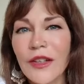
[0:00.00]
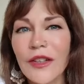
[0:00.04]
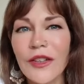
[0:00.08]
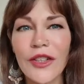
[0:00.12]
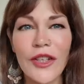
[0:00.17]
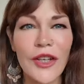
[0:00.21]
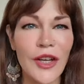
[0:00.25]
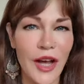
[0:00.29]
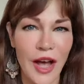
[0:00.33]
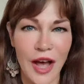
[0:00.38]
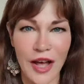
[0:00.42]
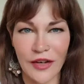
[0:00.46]

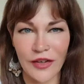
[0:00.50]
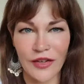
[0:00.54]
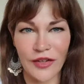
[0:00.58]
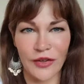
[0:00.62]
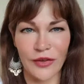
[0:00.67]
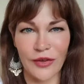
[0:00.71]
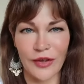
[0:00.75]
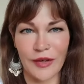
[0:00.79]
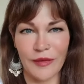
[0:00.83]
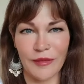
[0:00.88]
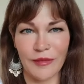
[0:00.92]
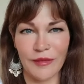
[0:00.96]
She got
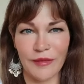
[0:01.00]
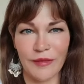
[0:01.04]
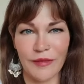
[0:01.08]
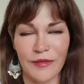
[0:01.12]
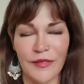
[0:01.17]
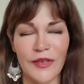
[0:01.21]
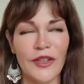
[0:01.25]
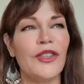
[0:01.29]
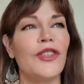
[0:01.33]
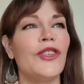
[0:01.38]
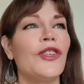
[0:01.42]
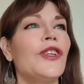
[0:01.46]
to him.
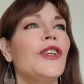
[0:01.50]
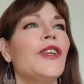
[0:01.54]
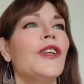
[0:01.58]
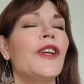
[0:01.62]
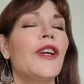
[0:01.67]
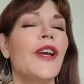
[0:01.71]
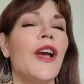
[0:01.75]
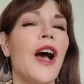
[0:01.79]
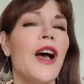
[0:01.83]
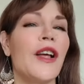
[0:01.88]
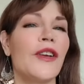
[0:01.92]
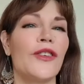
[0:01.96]

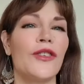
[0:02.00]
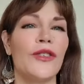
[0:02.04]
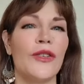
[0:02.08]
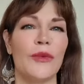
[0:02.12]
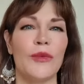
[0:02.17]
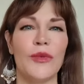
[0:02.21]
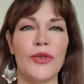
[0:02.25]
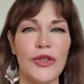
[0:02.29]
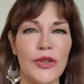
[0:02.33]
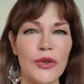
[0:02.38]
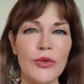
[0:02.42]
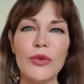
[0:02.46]
She got to
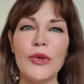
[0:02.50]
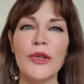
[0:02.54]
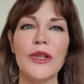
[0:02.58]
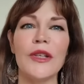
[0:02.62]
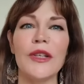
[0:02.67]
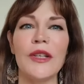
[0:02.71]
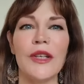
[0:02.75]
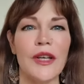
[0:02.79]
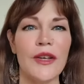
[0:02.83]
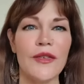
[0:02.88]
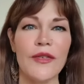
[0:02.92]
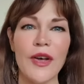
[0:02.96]
him. She
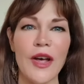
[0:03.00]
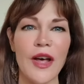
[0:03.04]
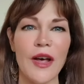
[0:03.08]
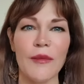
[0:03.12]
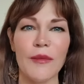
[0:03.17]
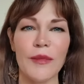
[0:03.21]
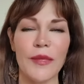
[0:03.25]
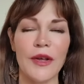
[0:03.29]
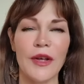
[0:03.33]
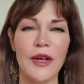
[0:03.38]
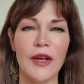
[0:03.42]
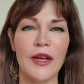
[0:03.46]
wouldn't give
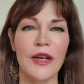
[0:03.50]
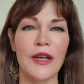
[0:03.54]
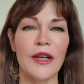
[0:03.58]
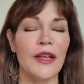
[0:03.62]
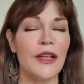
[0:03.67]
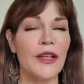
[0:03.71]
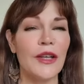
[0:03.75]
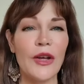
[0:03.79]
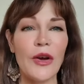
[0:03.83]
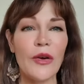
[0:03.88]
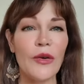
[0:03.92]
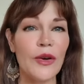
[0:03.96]
up.
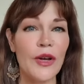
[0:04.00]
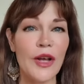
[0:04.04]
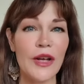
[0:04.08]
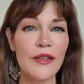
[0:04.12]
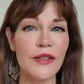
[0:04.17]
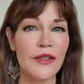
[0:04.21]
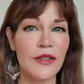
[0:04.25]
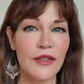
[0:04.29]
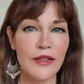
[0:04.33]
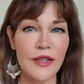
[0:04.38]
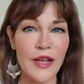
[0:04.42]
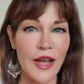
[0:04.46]
You know, and
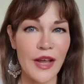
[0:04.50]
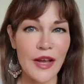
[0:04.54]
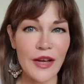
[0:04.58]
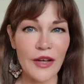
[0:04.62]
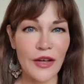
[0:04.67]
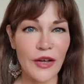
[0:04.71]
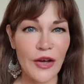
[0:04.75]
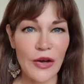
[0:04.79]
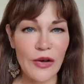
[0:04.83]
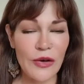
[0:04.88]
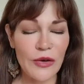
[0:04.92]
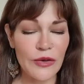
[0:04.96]
as the
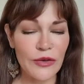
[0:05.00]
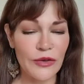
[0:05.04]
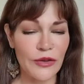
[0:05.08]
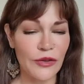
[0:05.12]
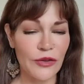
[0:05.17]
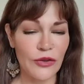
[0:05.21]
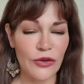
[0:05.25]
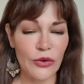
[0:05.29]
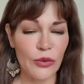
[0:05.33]
saying goes, the